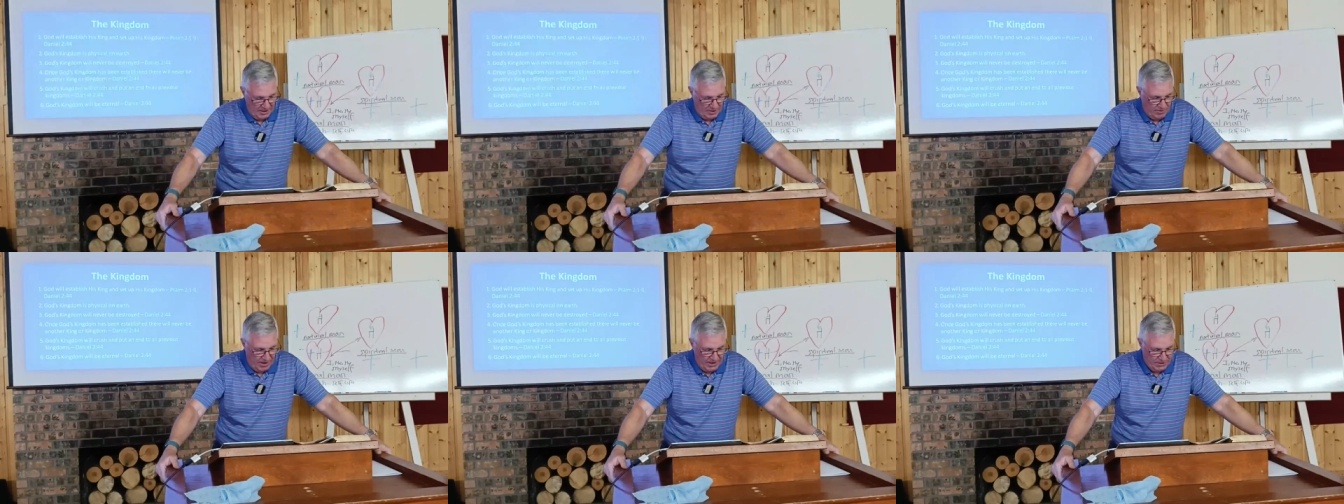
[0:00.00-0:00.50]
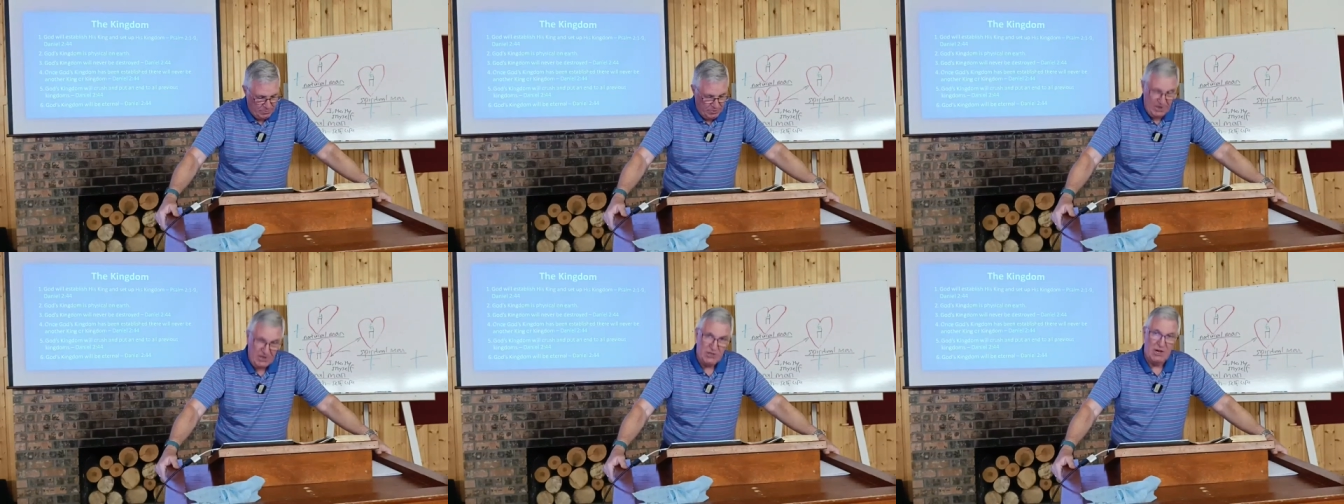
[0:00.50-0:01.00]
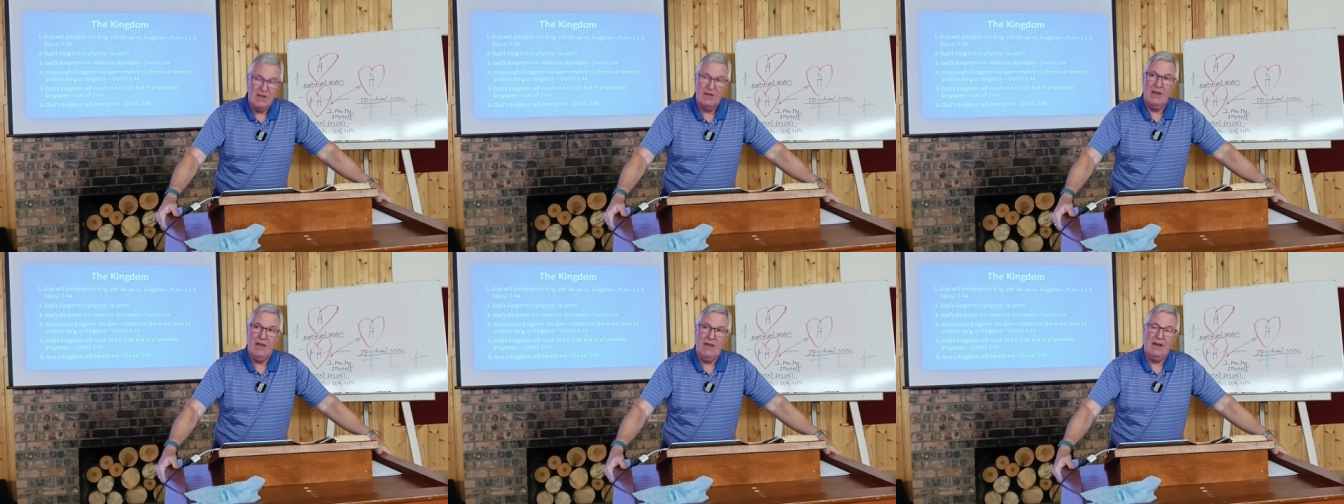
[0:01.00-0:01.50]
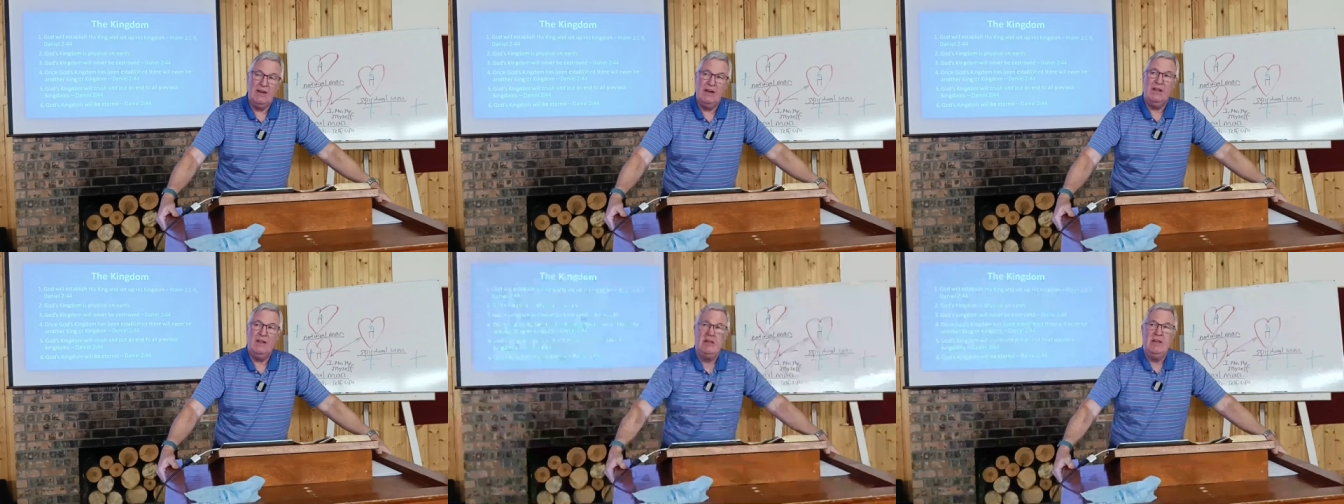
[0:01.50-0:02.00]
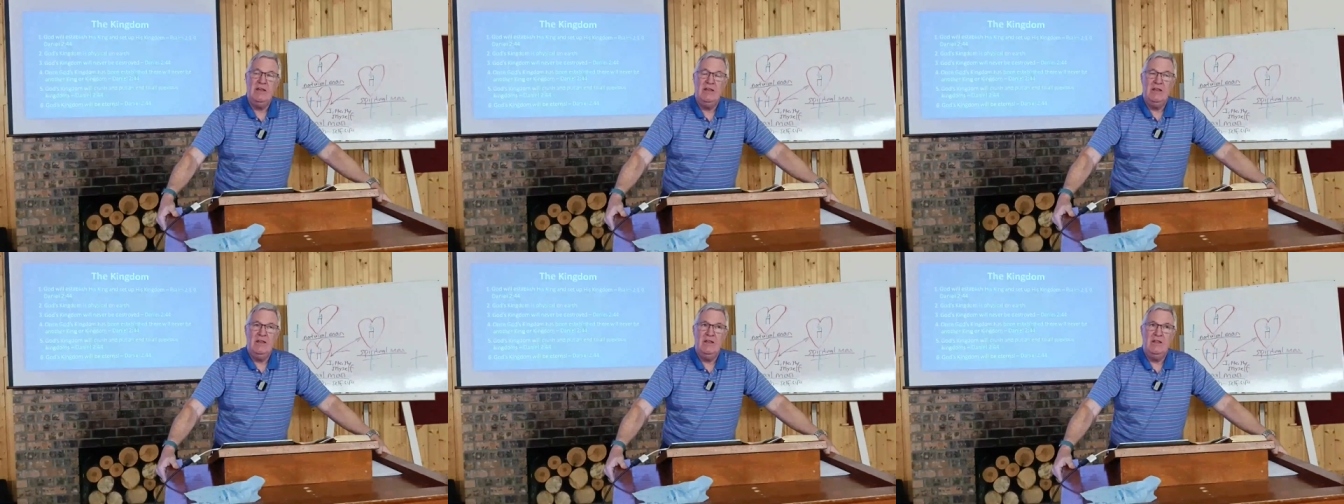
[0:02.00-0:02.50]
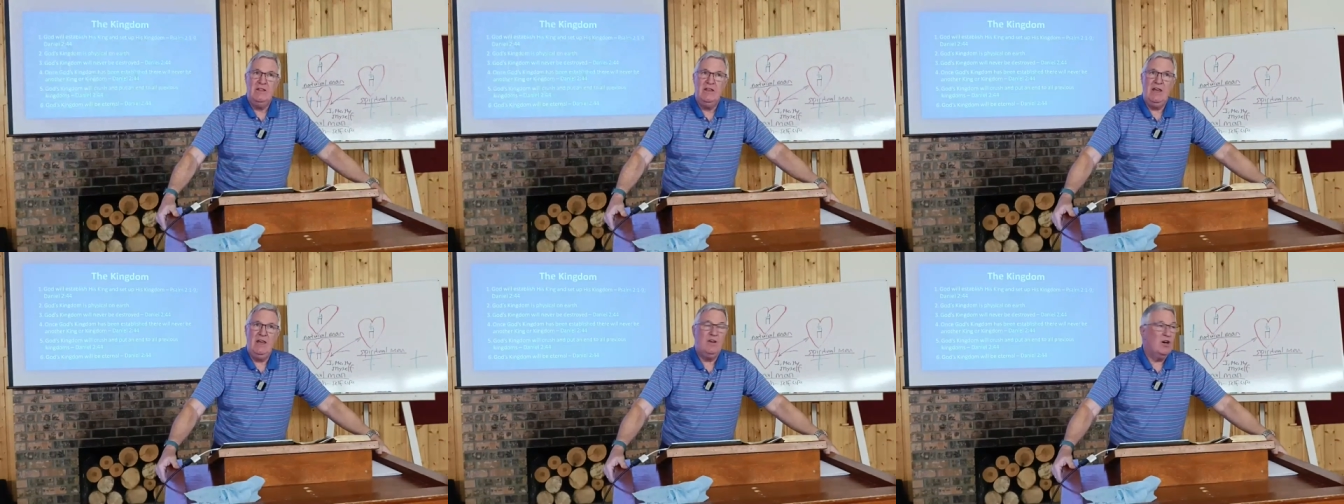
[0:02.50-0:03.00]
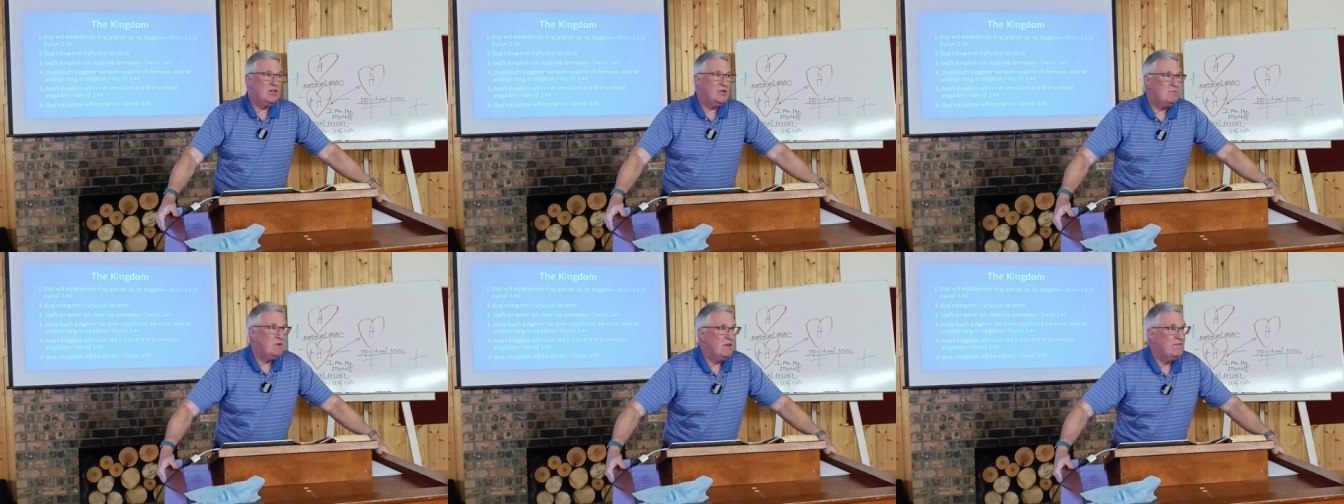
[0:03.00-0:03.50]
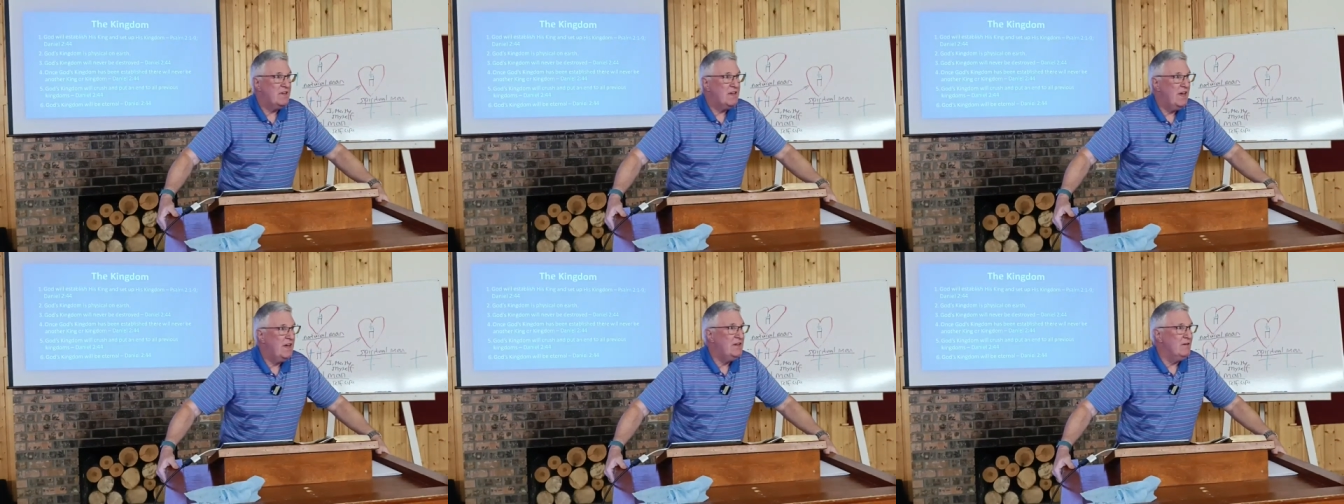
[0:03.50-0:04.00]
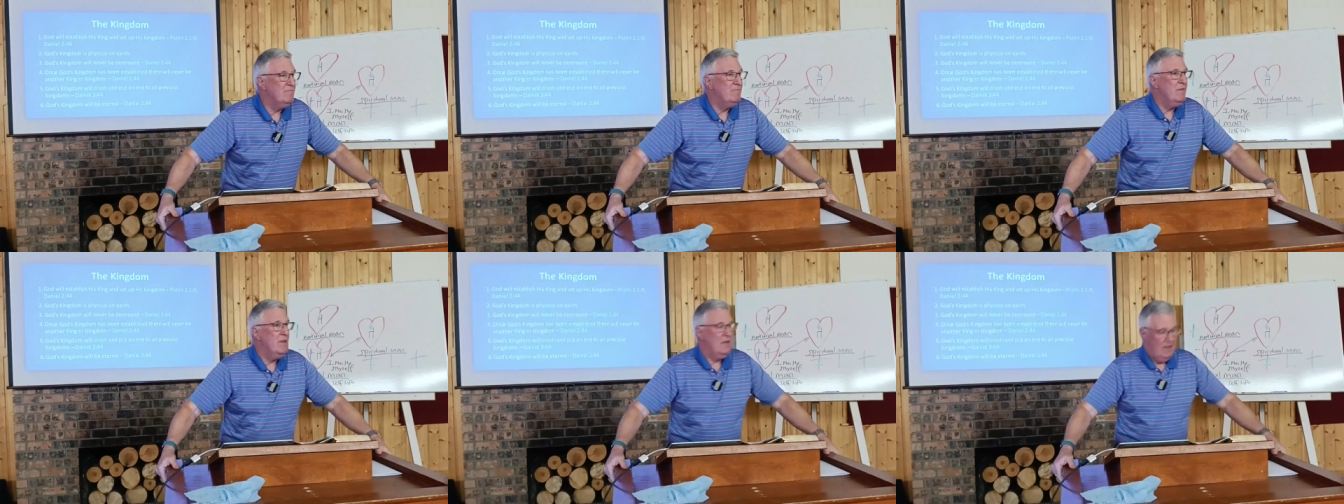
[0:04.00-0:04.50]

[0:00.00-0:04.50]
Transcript: that Christ's preaching in the gospel of the kingdom